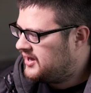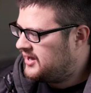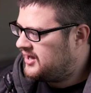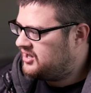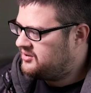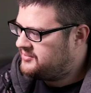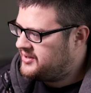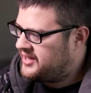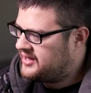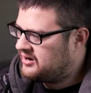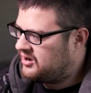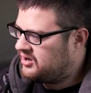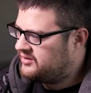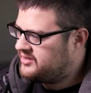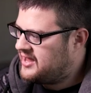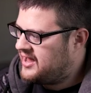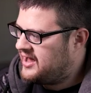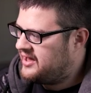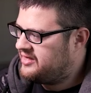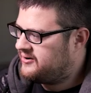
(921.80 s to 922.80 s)
And on
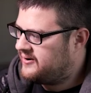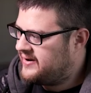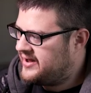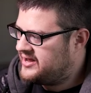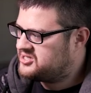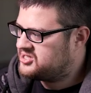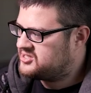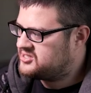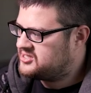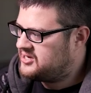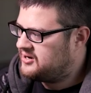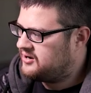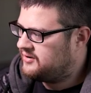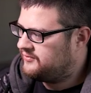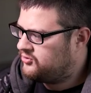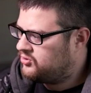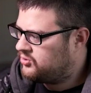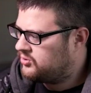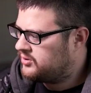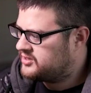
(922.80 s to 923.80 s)
the other edges here,
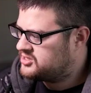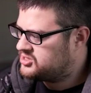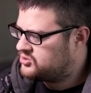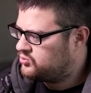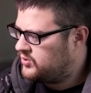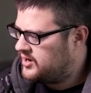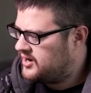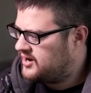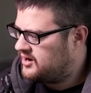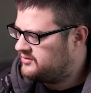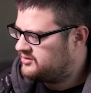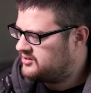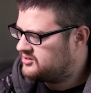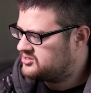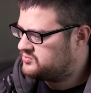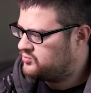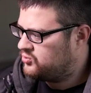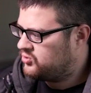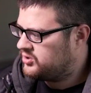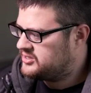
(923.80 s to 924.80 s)
of course, where
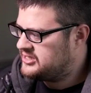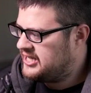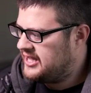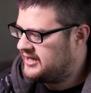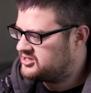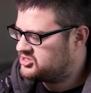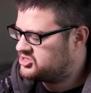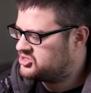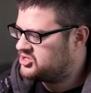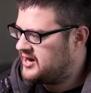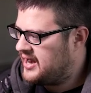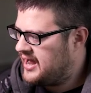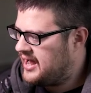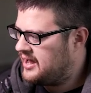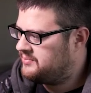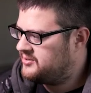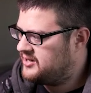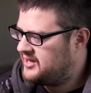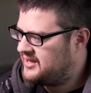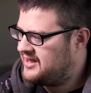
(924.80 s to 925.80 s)
there's more texture
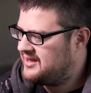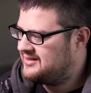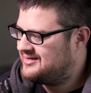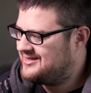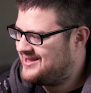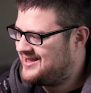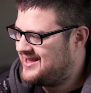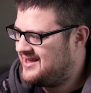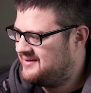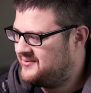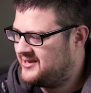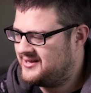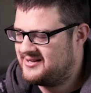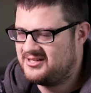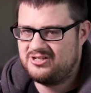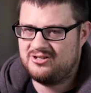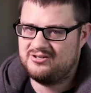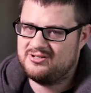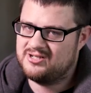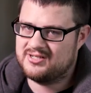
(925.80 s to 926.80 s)
happening in the
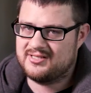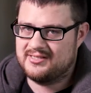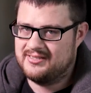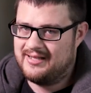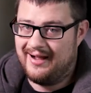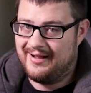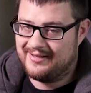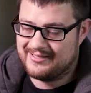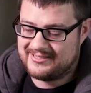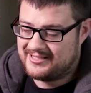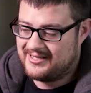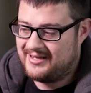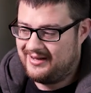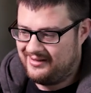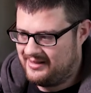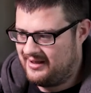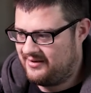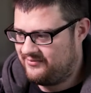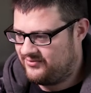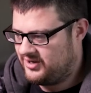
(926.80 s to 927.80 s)
image, you're just not
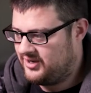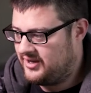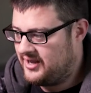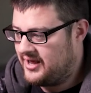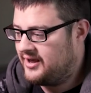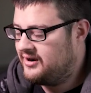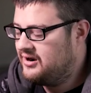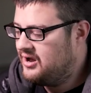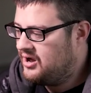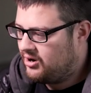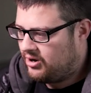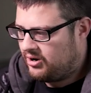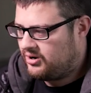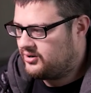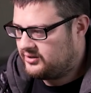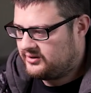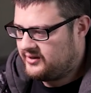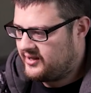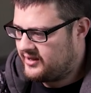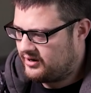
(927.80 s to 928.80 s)
seeing that vignette
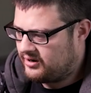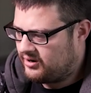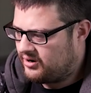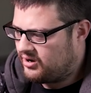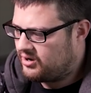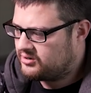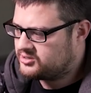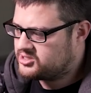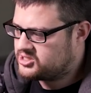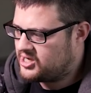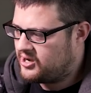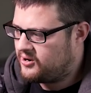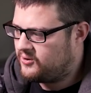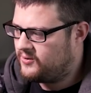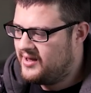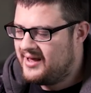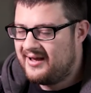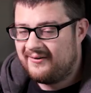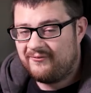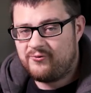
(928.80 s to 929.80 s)
hardly at all. So
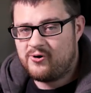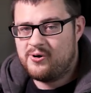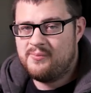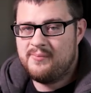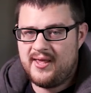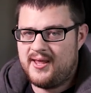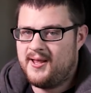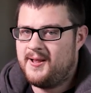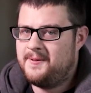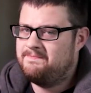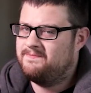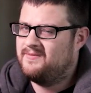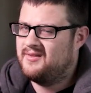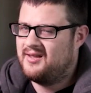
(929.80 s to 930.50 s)
for me,